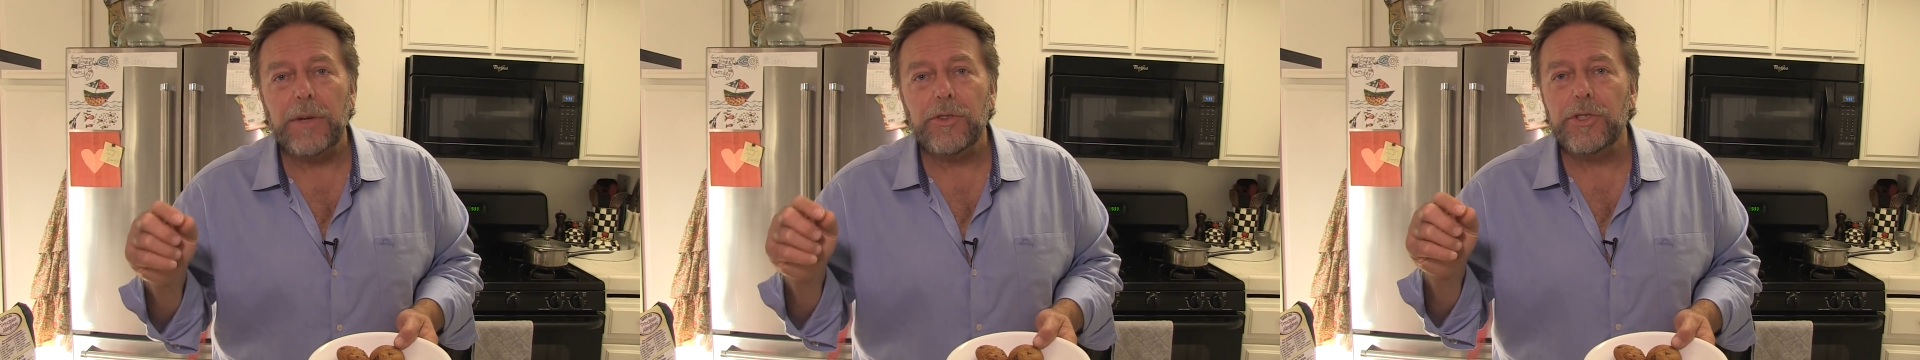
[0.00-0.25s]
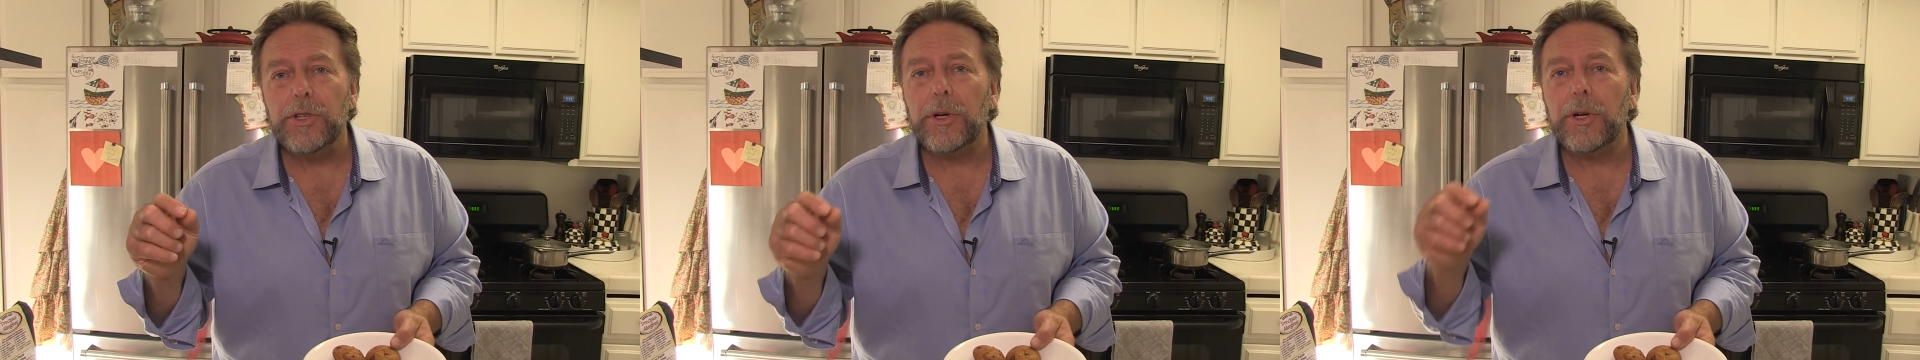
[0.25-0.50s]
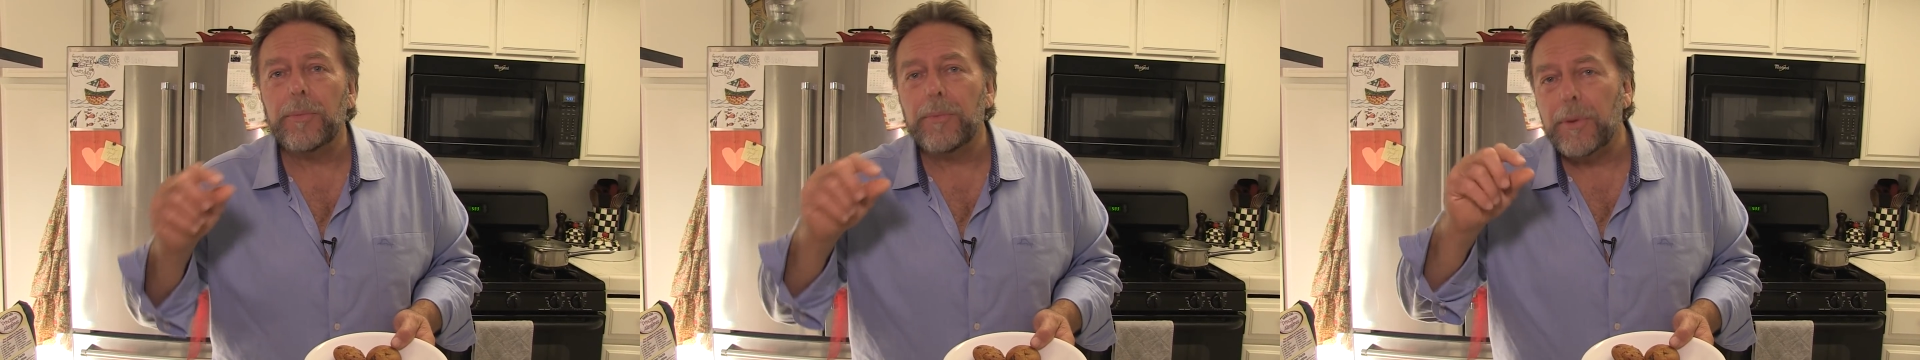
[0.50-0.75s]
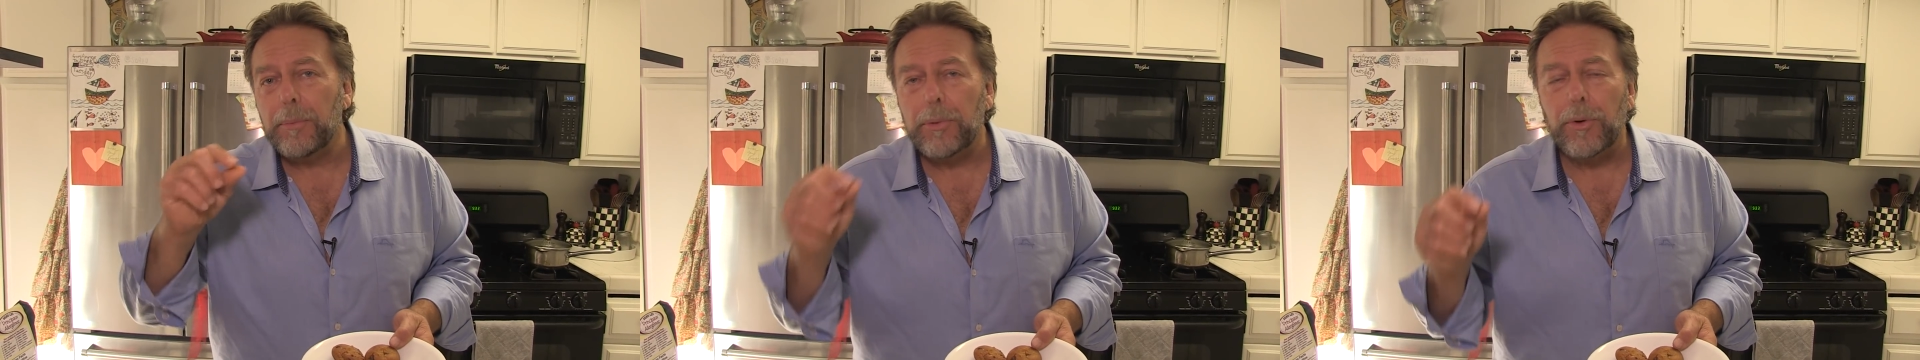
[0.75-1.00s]
germ,
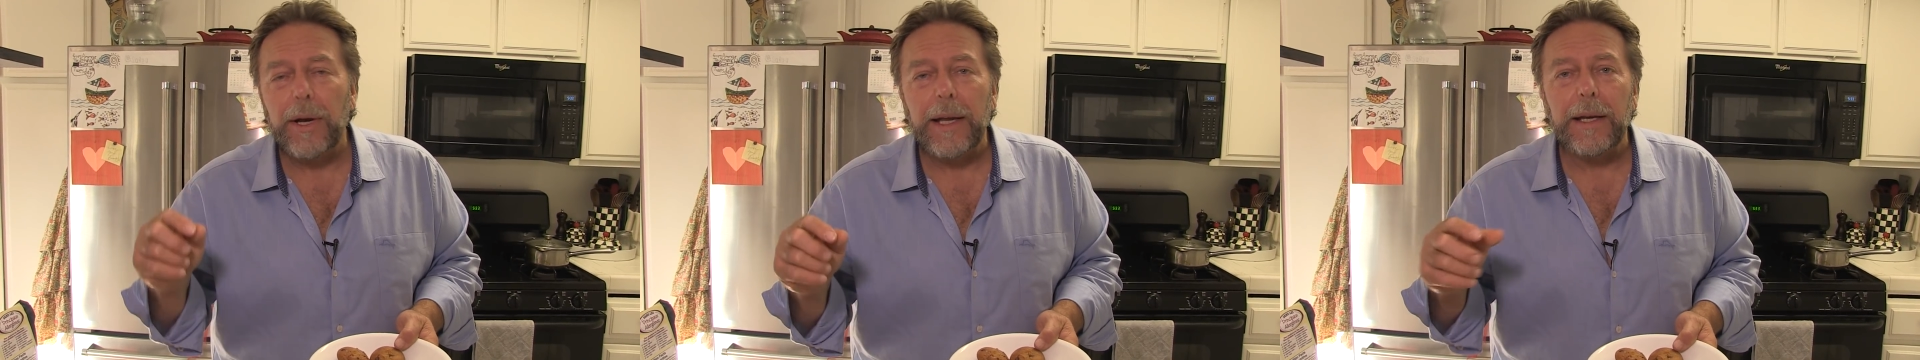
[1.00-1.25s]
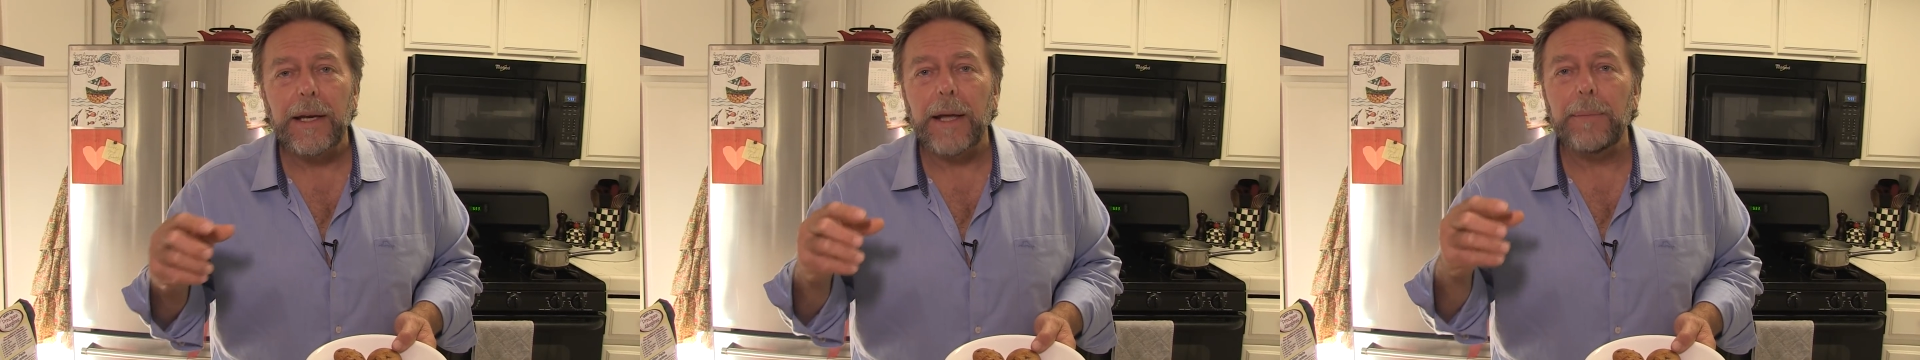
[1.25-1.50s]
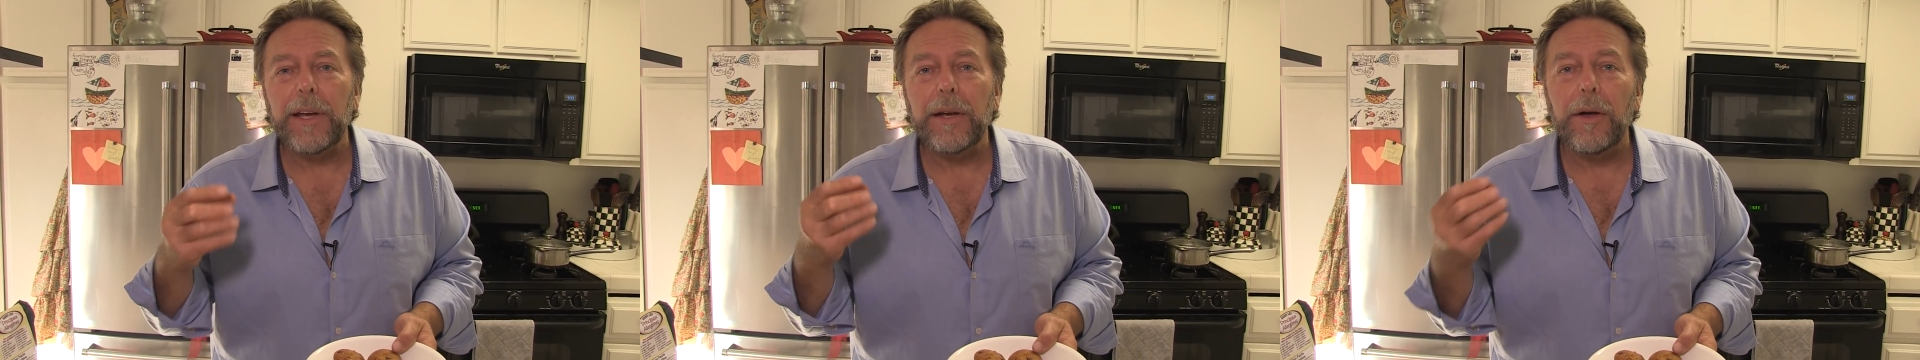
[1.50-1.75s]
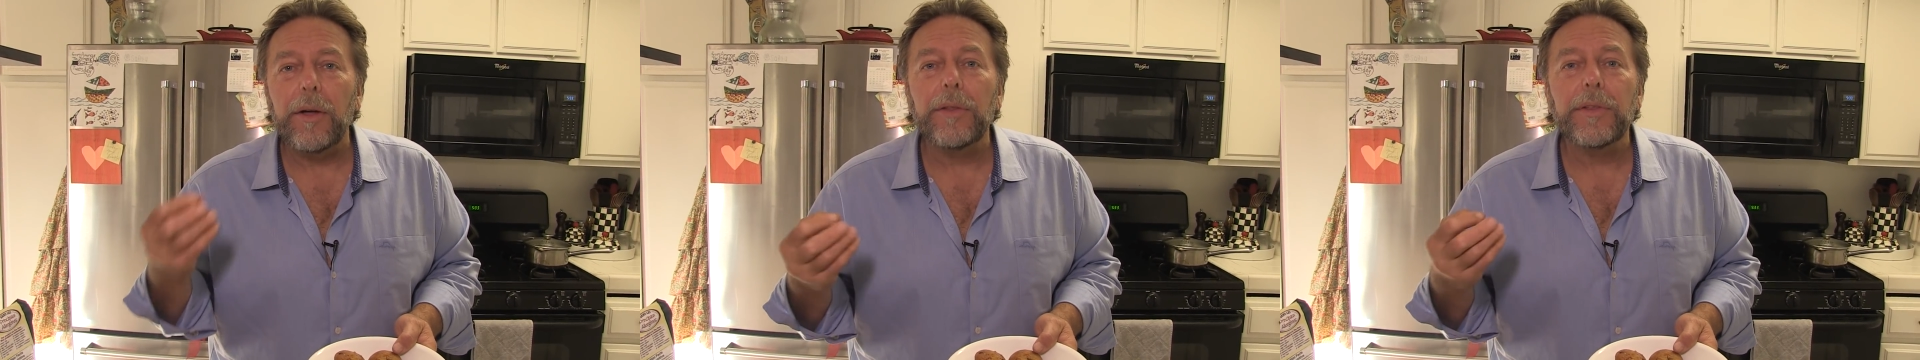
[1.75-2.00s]
the bran, I mean
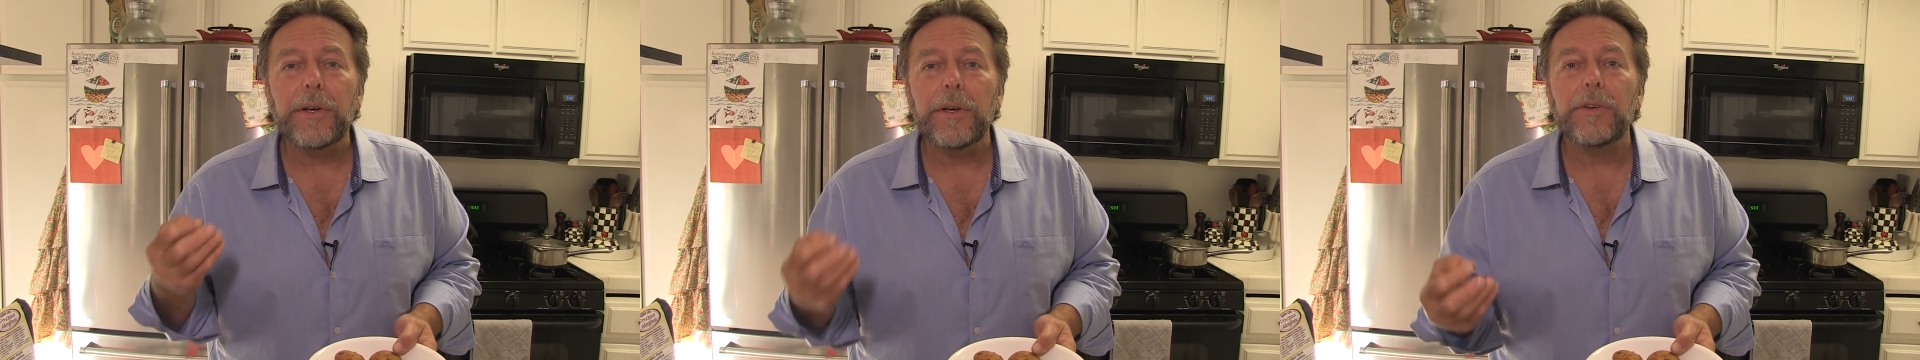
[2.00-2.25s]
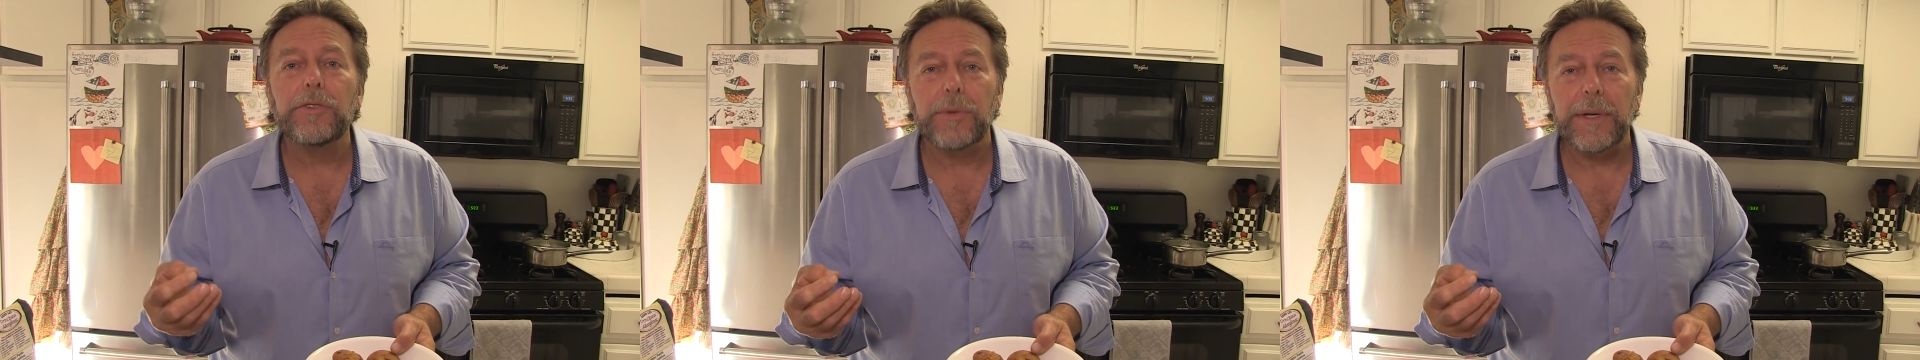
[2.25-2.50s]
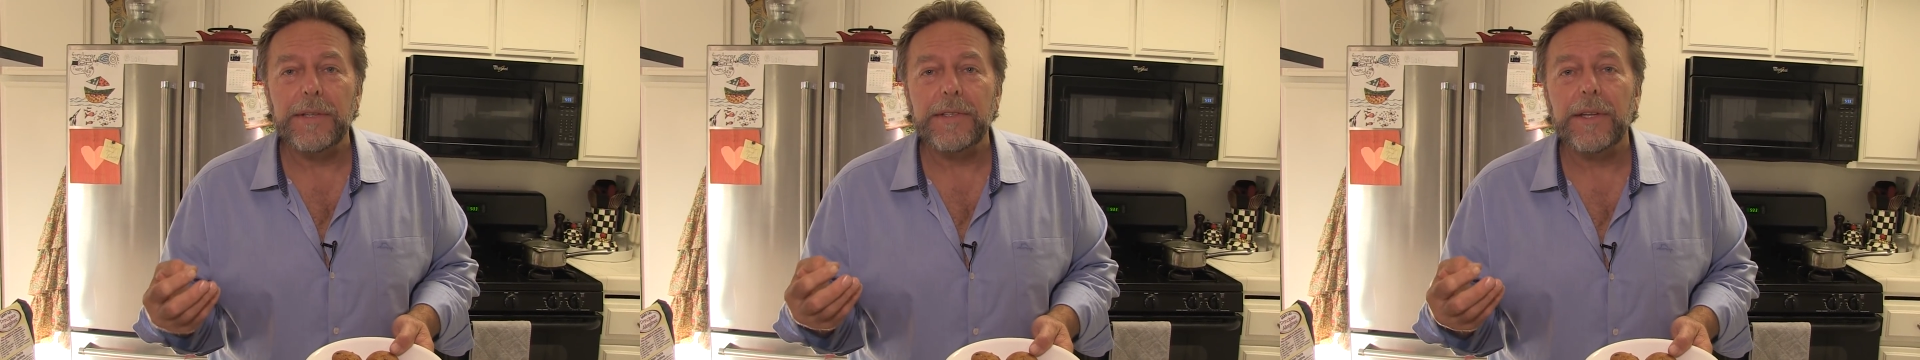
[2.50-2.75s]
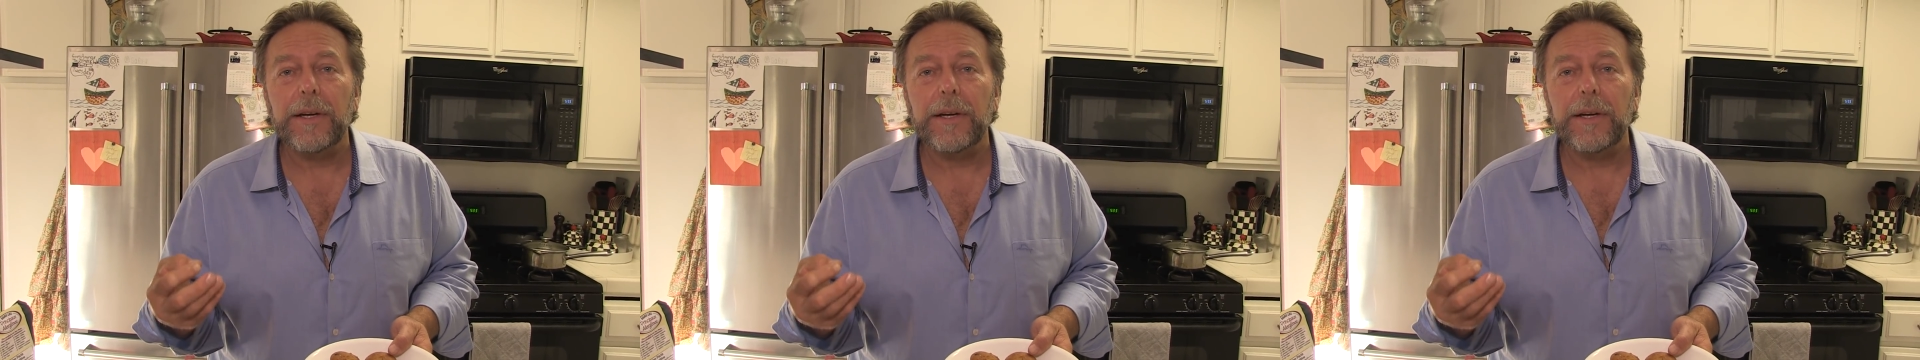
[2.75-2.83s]
all the nutrients